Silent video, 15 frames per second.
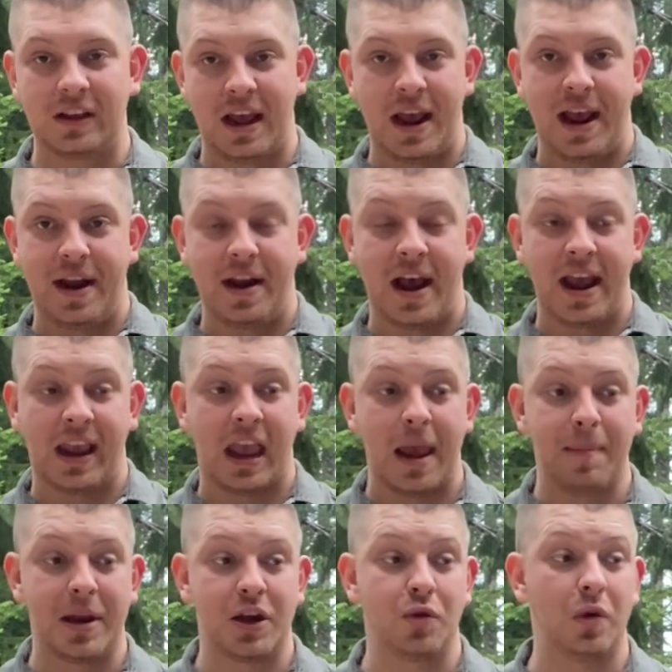and I
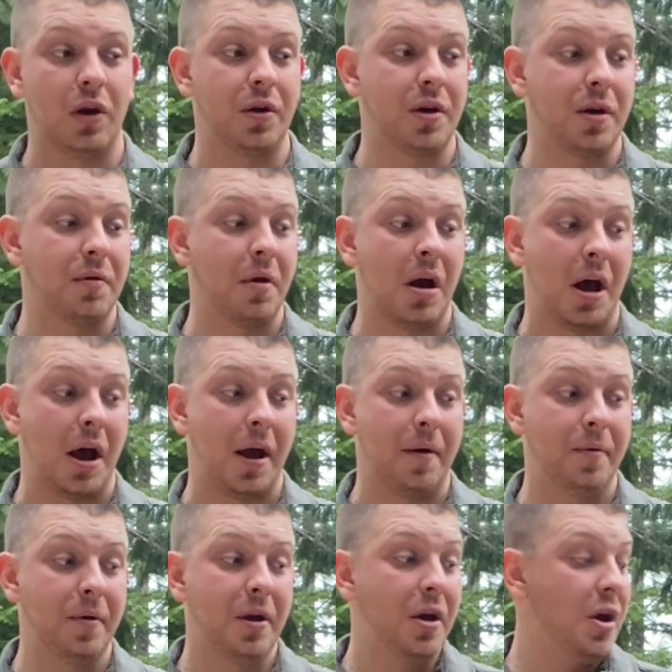came into it uh,
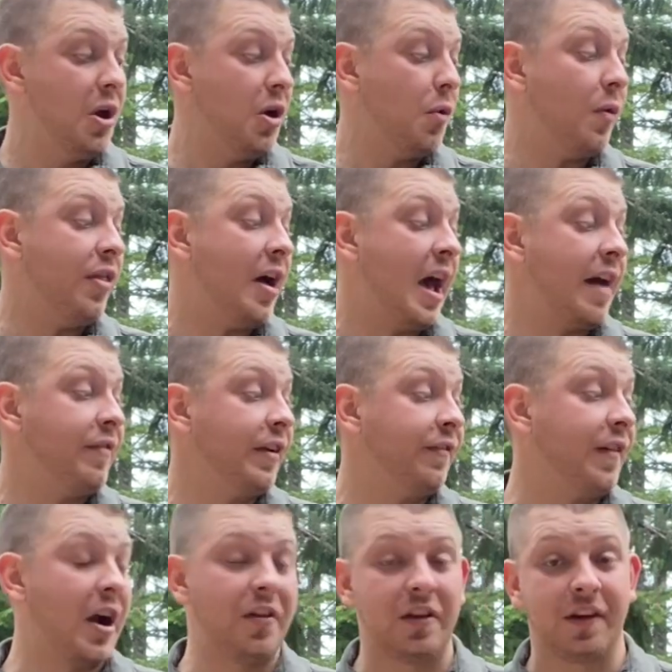without having
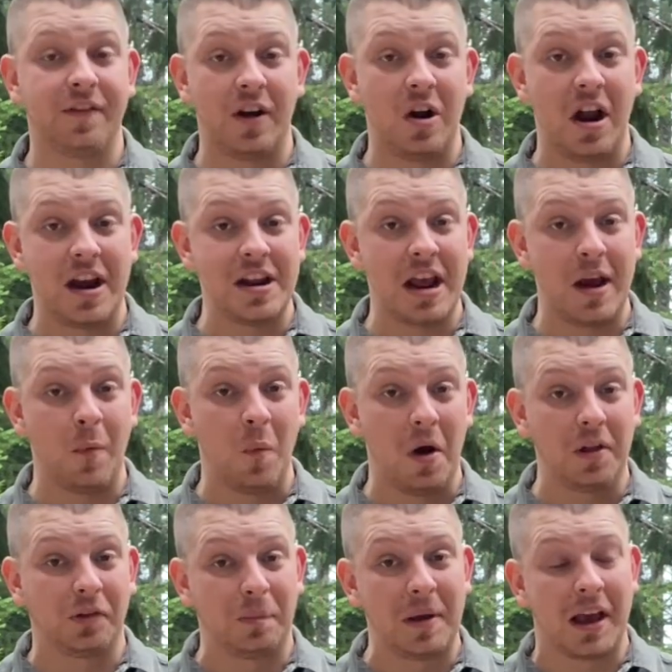fired the Gewehr 98
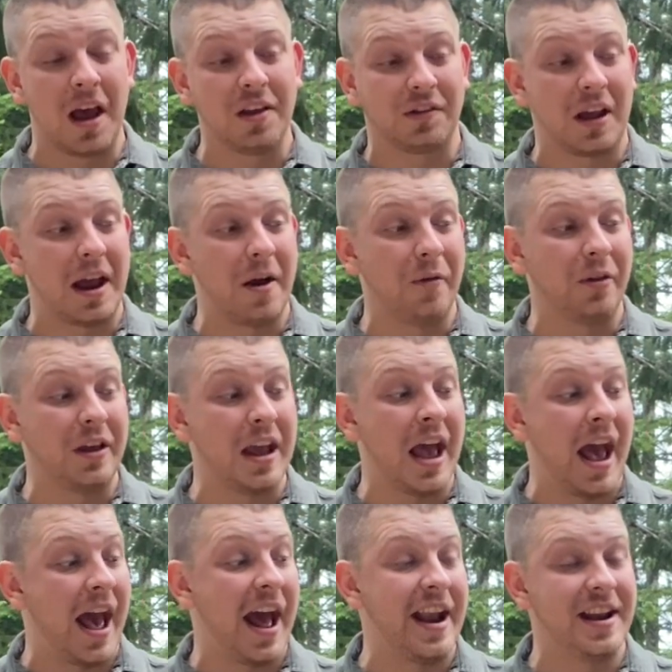once because I only
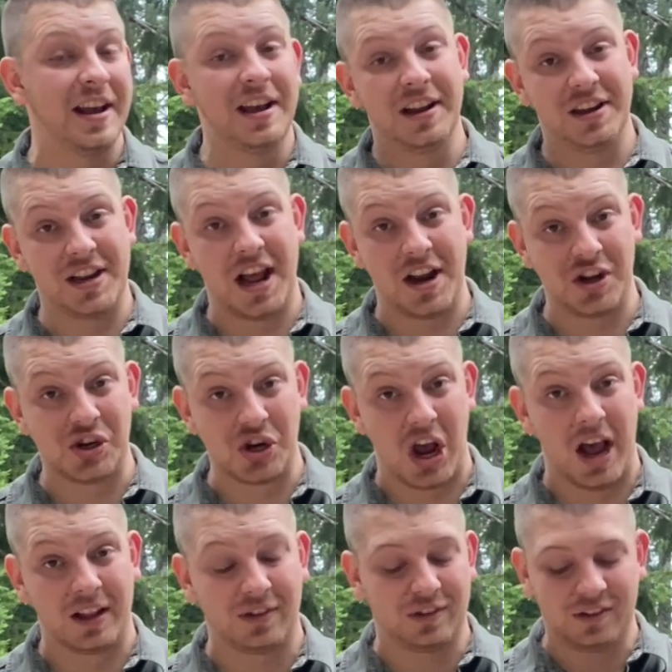had 10
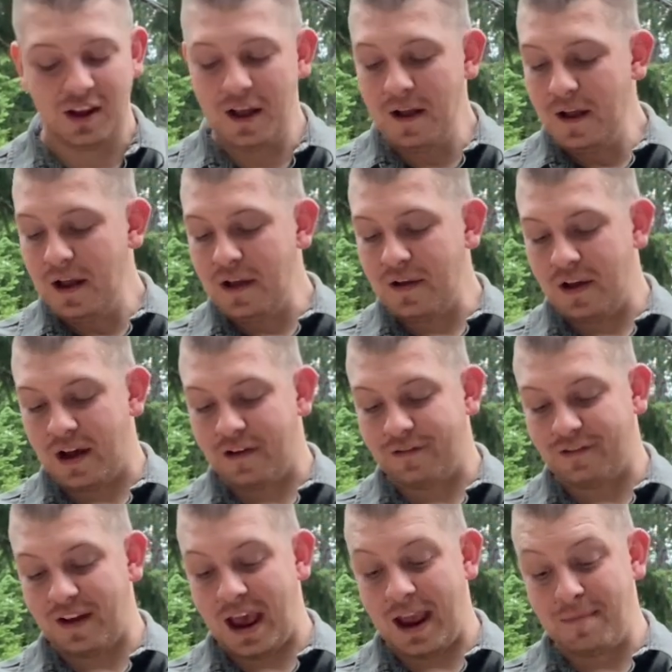shots
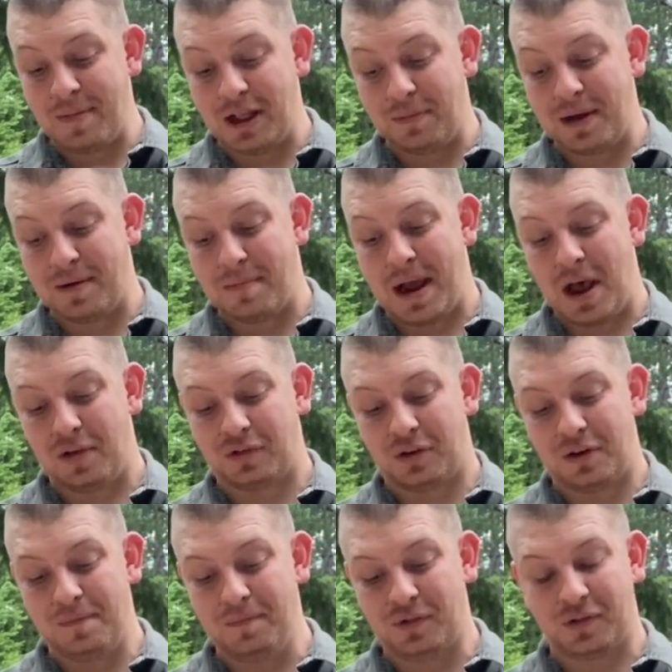of 8mm
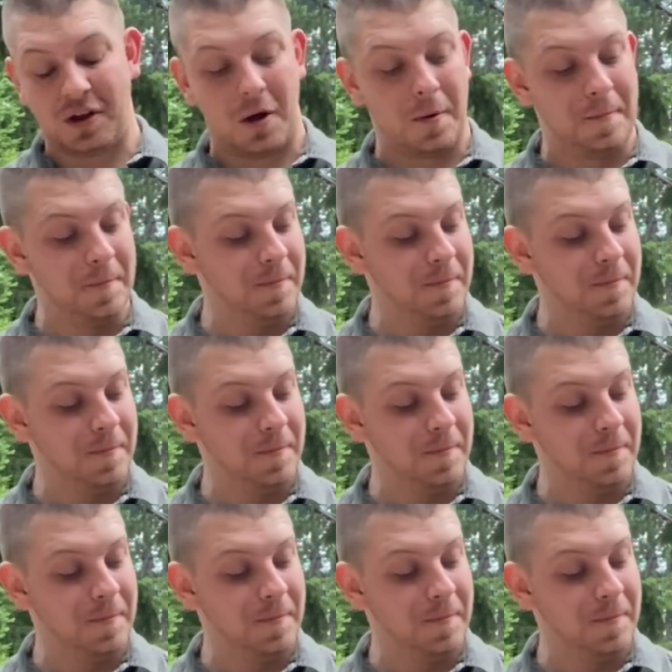Mauser. So